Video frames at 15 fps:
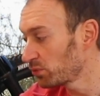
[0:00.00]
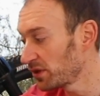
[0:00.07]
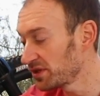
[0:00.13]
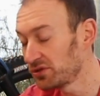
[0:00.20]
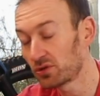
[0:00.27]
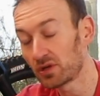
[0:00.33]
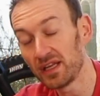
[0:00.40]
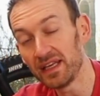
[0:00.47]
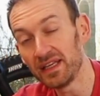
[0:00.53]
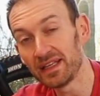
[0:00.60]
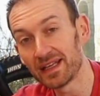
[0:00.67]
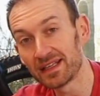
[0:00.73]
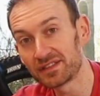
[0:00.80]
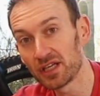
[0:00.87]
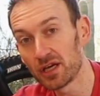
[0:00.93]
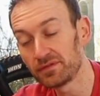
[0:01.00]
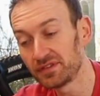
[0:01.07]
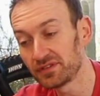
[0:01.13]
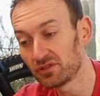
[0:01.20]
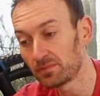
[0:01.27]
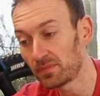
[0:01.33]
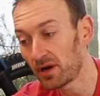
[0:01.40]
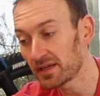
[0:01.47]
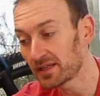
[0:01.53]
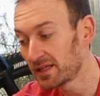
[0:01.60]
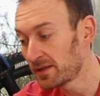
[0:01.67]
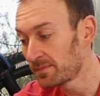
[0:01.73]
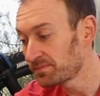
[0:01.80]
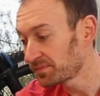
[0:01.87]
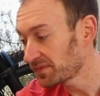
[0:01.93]
when you're cleaning and servicing your bike.
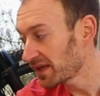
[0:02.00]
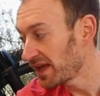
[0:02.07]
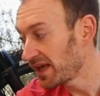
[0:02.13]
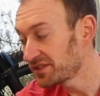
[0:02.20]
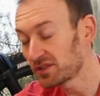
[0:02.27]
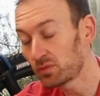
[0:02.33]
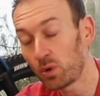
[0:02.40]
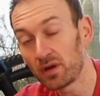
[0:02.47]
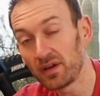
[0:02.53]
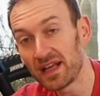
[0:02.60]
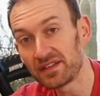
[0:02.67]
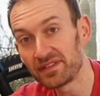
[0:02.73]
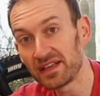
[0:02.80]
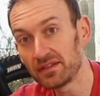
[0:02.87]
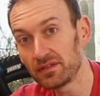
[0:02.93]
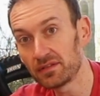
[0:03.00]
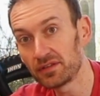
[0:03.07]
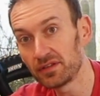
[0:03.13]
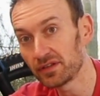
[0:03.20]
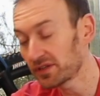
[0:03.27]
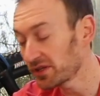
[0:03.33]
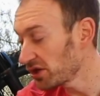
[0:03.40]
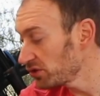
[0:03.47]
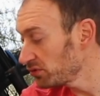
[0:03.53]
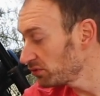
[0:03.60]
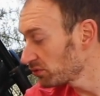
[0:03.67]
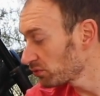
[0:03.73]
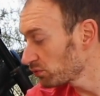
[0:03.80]
And it's just one less thing to go